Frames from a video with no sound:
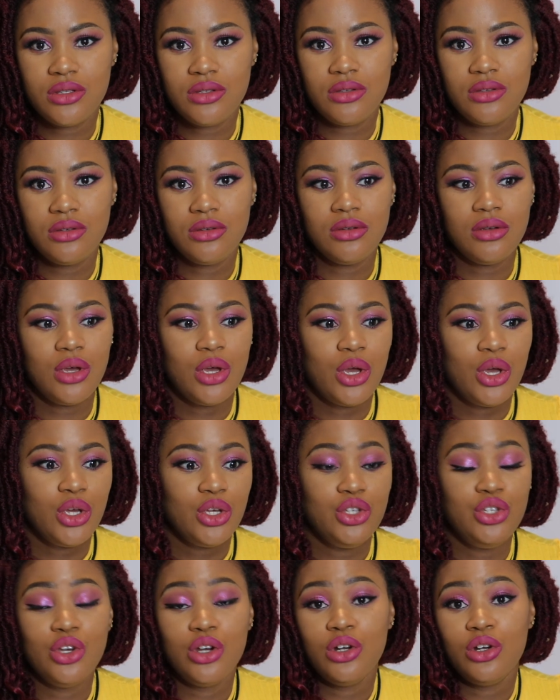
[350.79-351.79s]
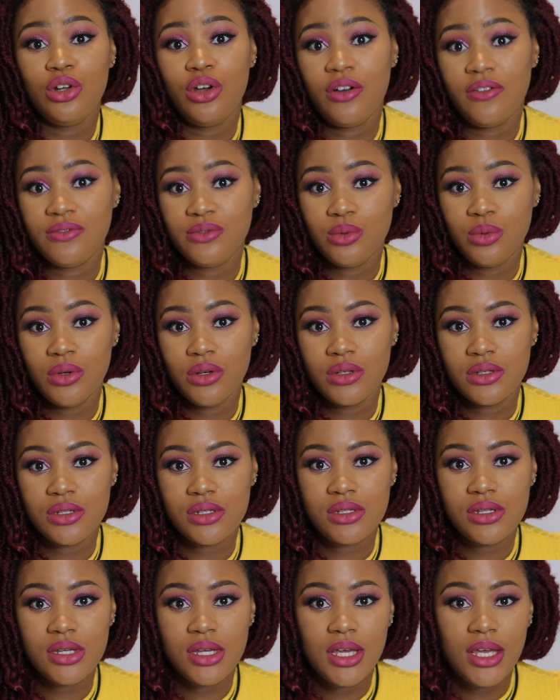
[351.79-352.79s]
to your loved
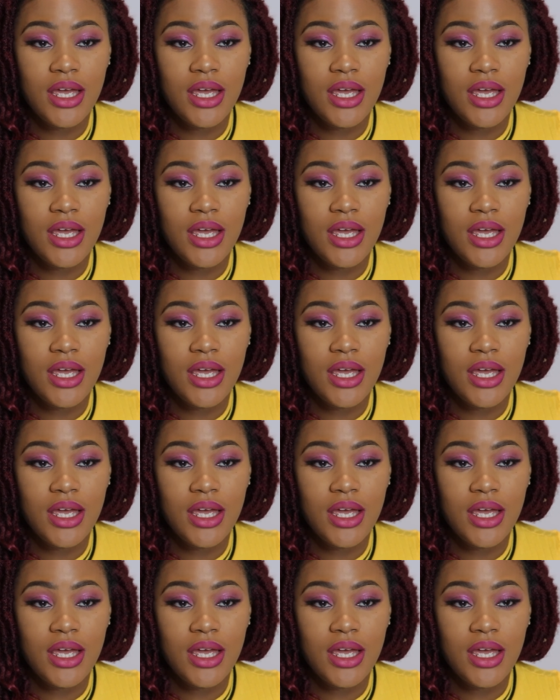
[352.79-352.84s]
ones,